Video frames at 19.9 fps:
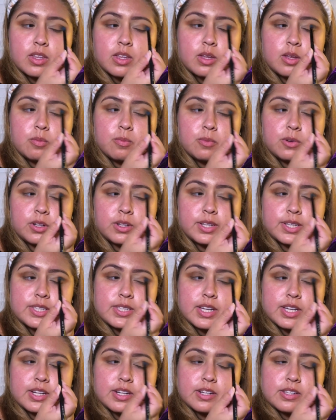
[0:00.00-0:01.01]
I'm really
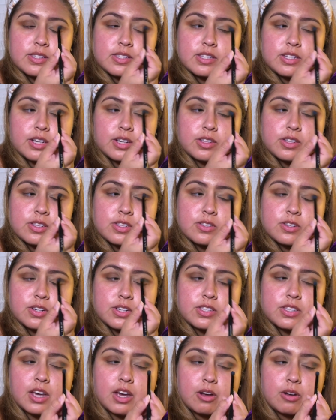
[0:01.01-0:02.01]
excited to see how this
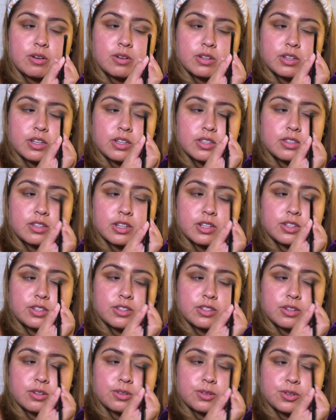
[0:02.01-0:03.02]
turns out because I
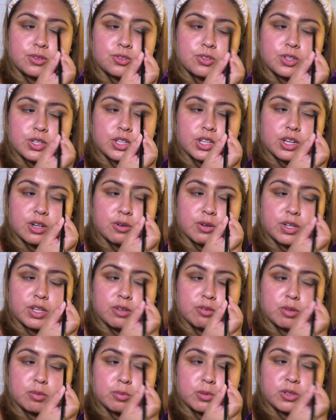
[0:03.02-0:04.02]
don't usually like working
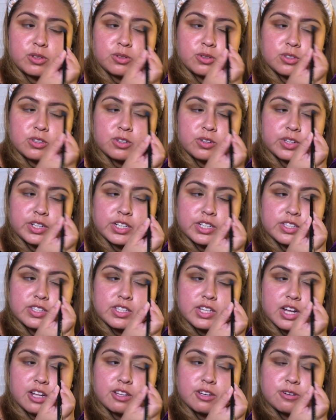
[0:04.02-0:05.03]
with blues, greens,
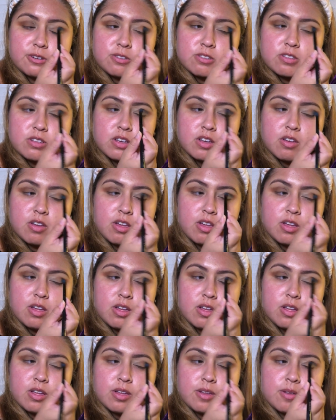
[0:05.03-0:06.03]
yellows,
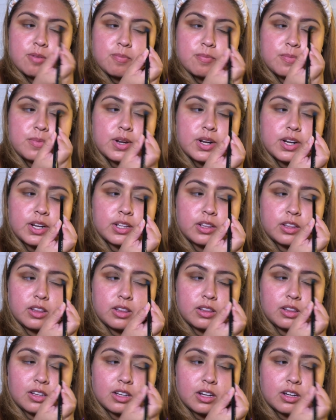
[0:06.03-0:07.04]
but I
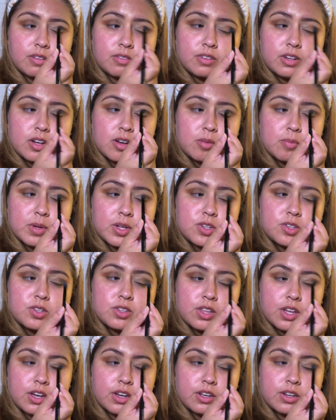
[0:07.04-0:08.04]
loved how much
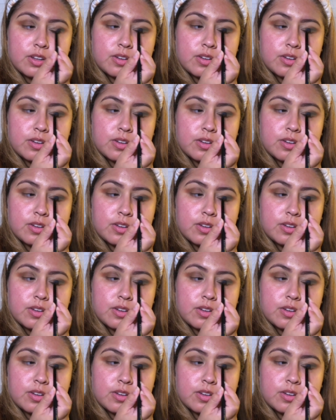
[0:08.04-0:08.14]
that